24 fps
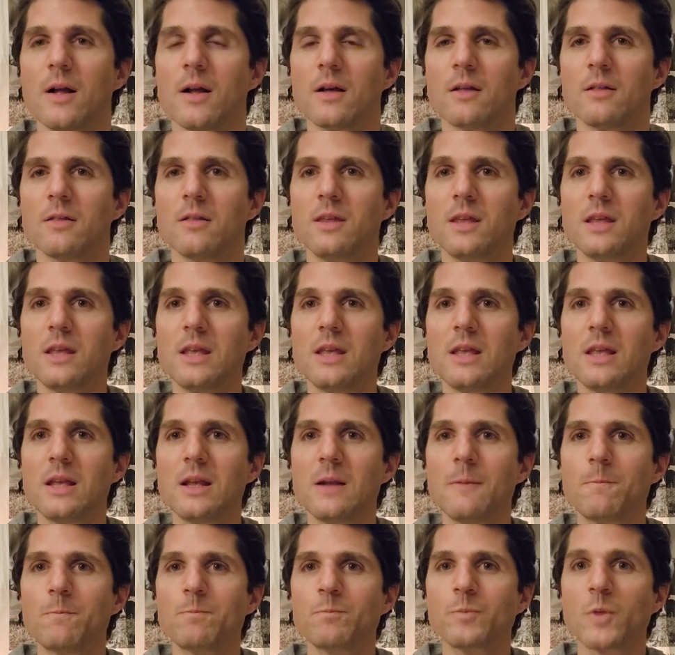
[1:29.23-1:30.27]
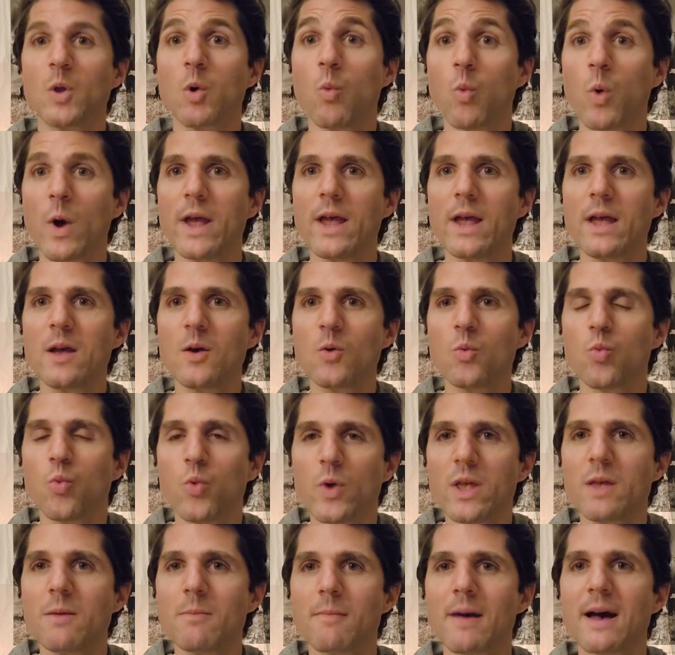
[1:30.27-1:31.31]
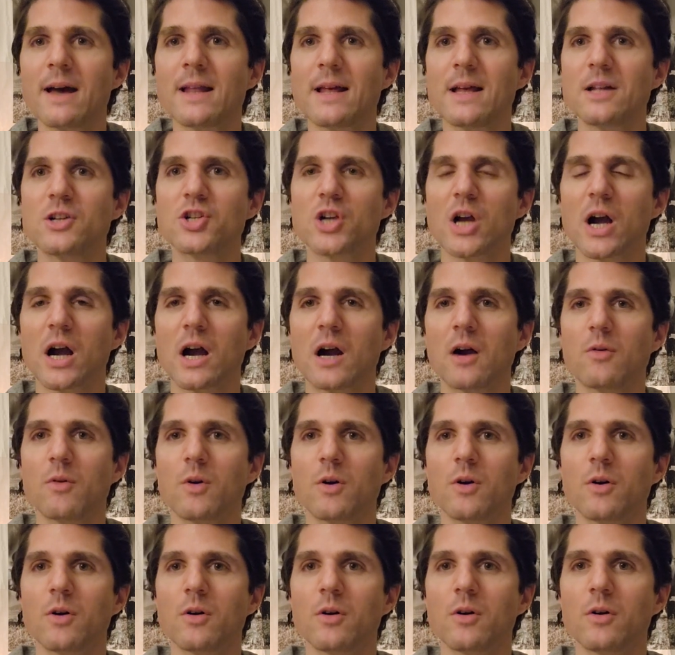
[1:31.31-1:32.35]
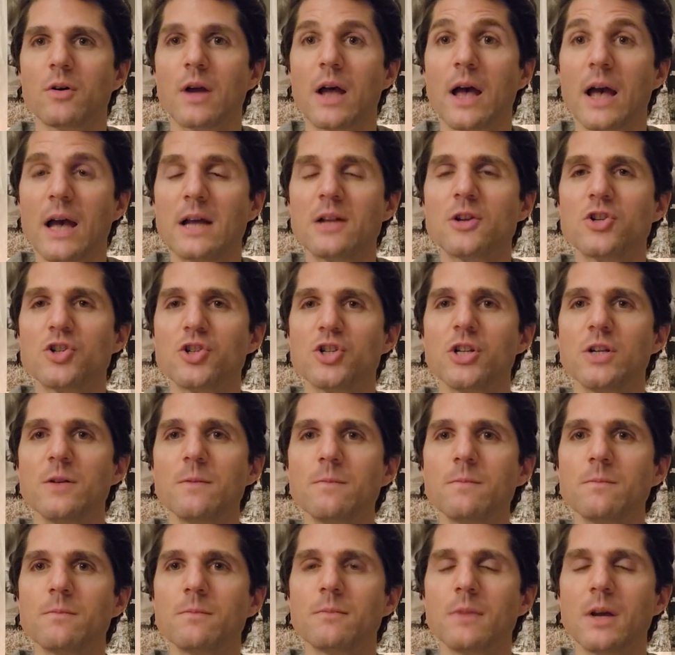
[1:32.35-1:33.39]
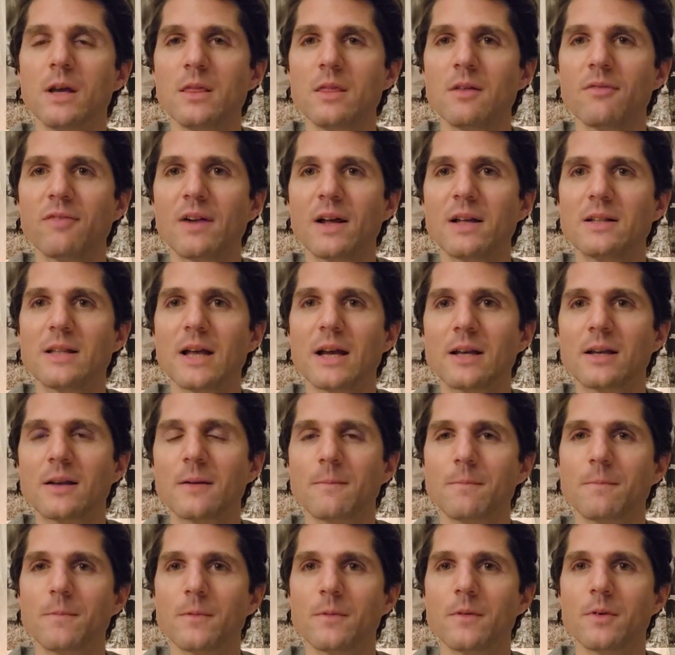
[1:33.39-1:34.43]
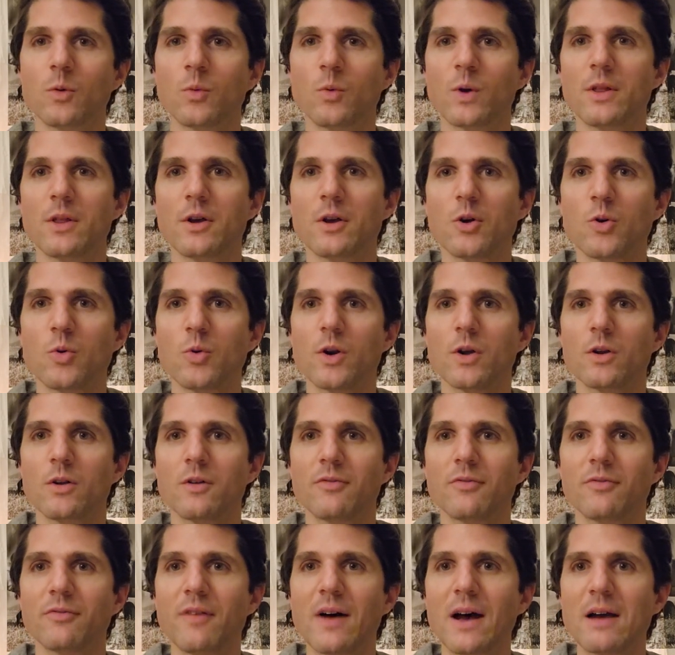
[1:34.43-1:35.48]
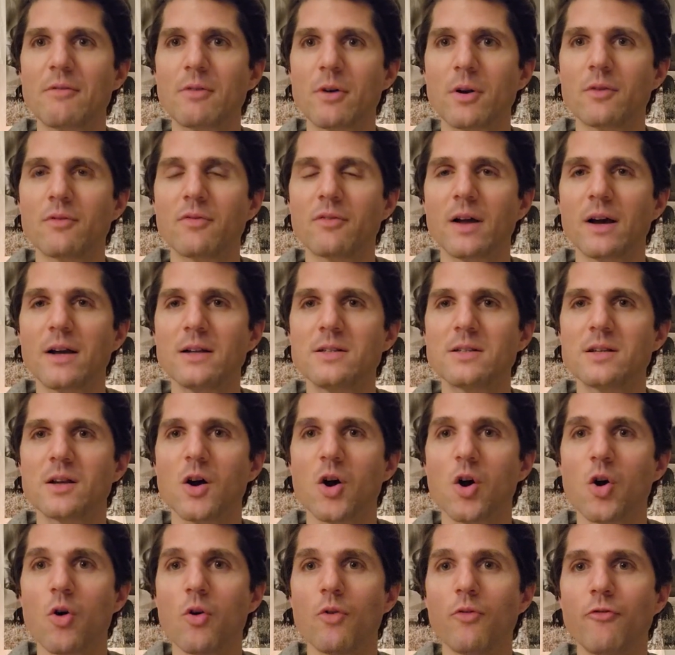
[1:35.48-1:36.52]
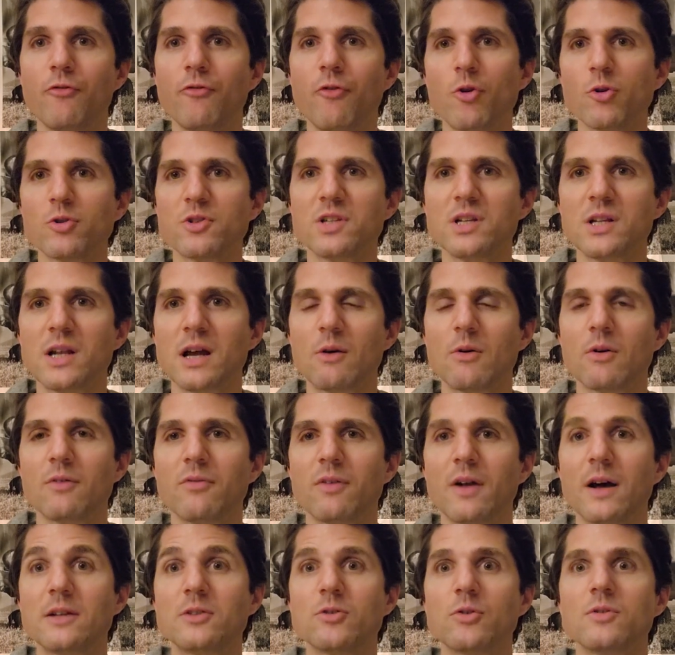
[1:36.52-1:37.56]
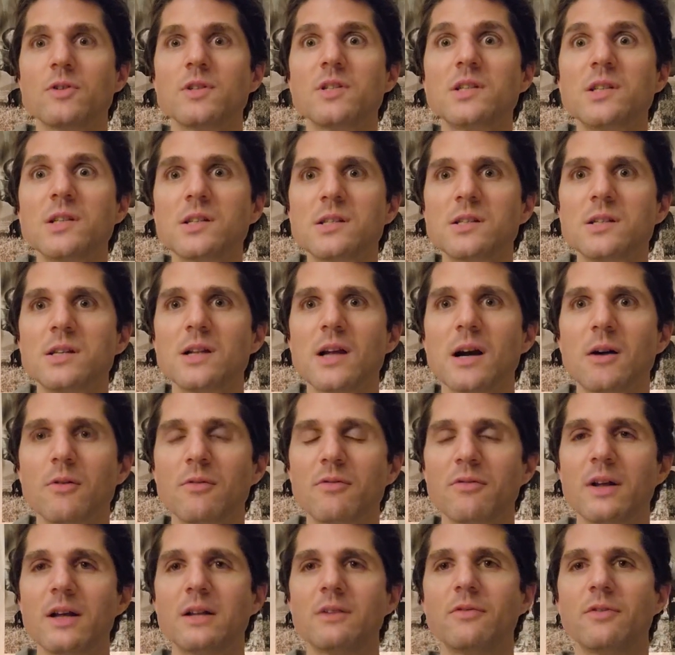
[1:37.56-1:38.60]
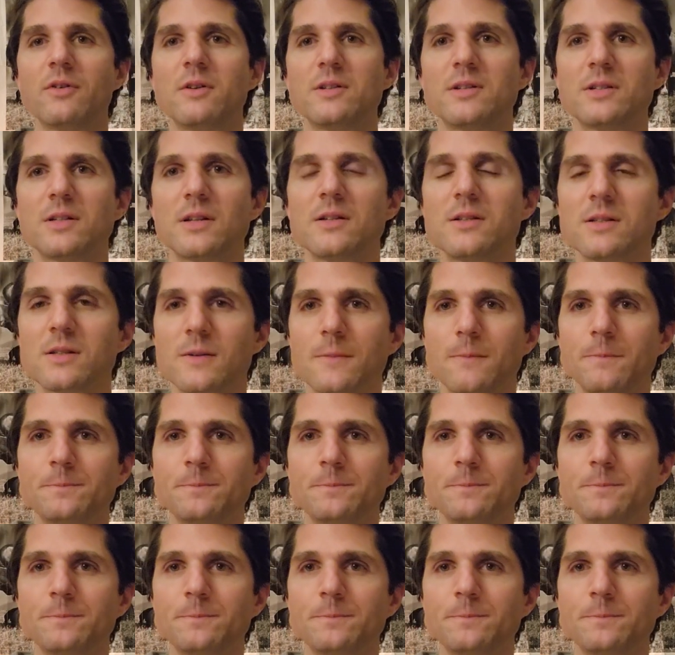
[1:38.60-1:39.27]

the way we manage our energy in the flight deck, whether we're on a 5-hour flight or a 14-hour flight or a 16-hour flight, for instance.